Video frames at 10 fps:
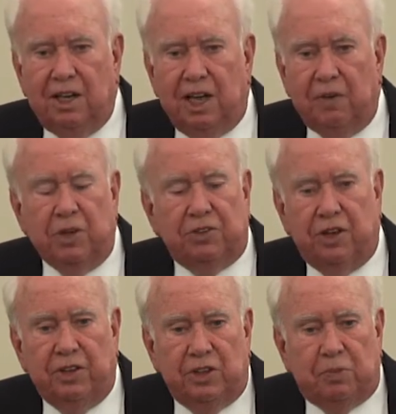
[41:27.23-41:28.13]
and we
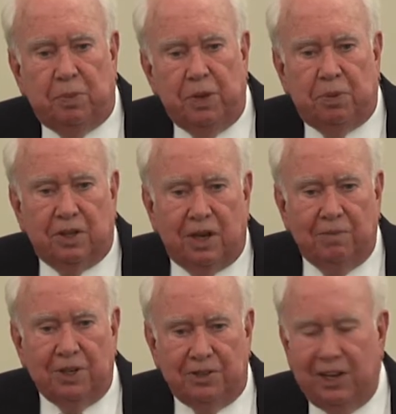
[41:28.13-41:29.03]
saw these people
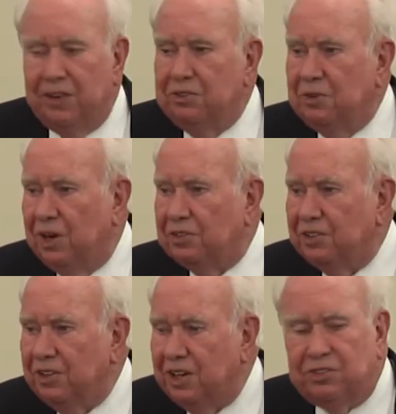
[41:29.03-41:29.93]
coming down to us,
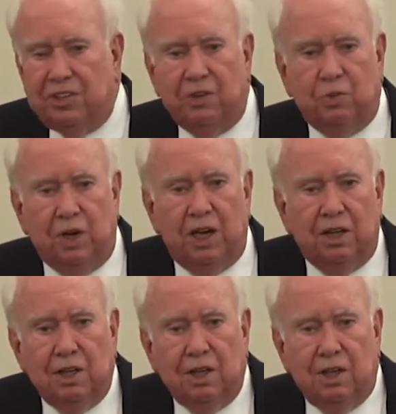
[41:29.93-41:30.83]
and they said, "Well,